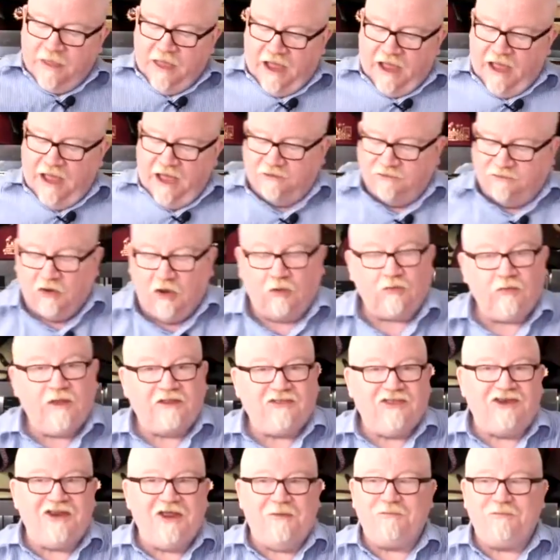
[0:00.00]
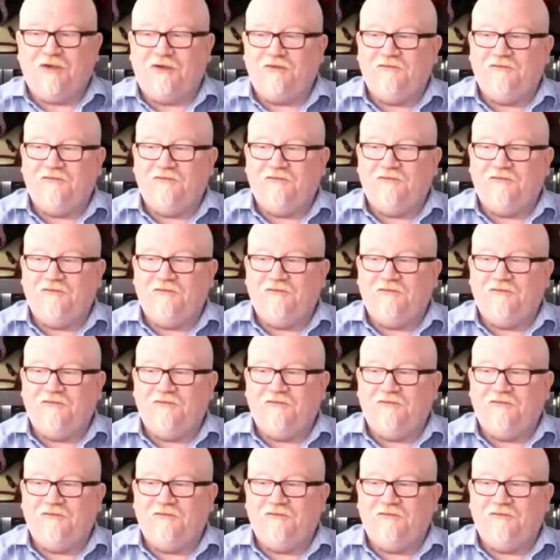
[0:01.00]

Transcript: Don't let the number